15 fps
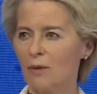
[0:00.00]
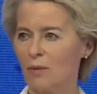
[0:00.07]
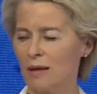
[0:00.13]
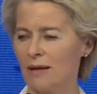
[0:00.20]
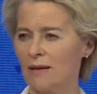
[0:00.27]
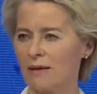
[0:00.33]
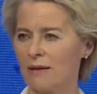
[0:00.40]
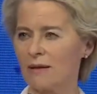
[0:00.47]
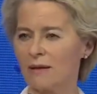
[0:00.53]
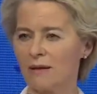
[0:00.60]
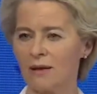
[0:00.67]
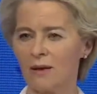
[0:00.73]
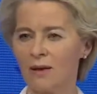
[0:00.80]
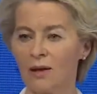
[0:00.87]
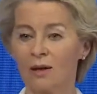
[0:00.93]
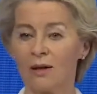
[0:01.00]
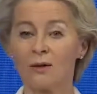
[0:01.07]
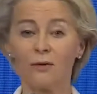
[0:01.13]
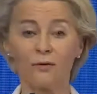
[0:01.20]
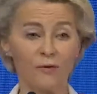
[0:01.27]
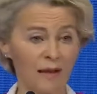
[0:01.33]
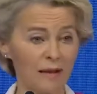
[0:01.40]
ways
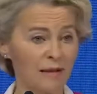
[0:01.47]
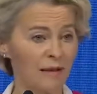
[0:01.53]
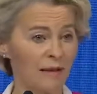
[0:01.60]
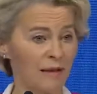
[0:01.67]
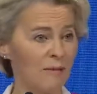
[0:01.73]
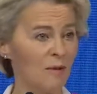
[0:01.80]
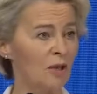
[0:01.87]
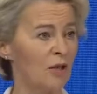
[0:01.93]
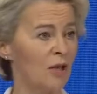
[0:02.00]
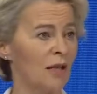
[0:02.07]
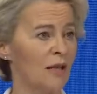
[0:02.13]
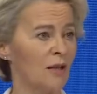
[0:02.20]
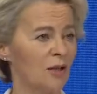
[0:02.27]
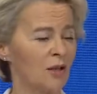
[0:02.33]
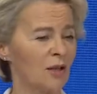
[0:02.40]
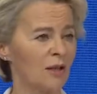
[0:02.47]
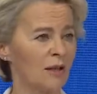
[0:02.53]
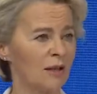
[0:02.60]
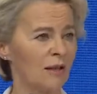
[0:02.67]
to fight climate change